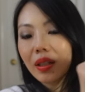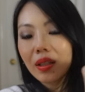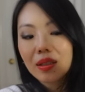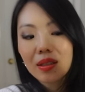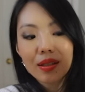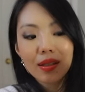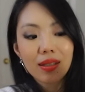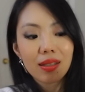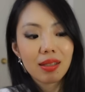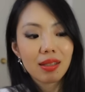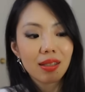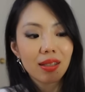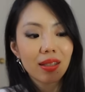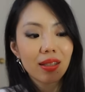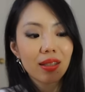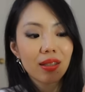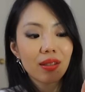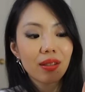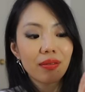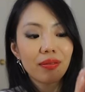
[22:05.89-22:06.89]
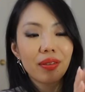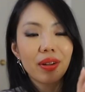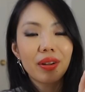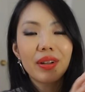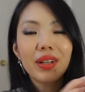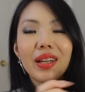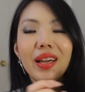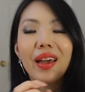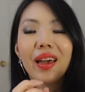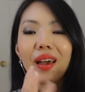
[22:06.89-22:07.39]
It's it's a
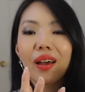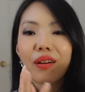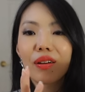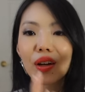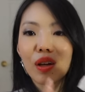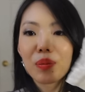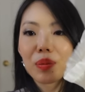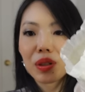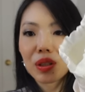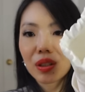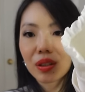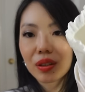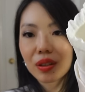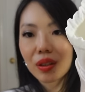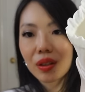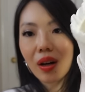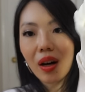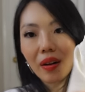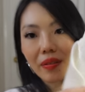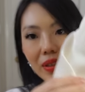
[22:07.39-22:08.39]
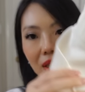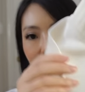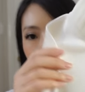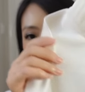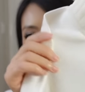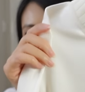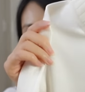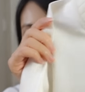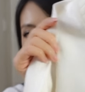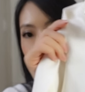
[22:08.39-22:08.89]
very airy material,
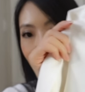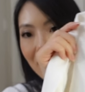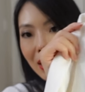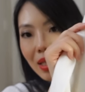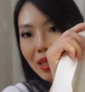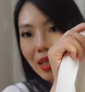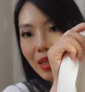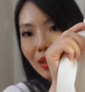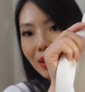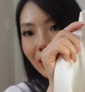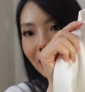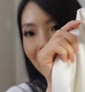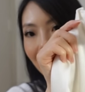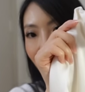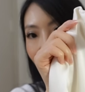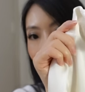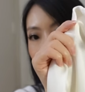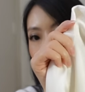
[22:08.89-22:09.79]
obviously, because it's silk,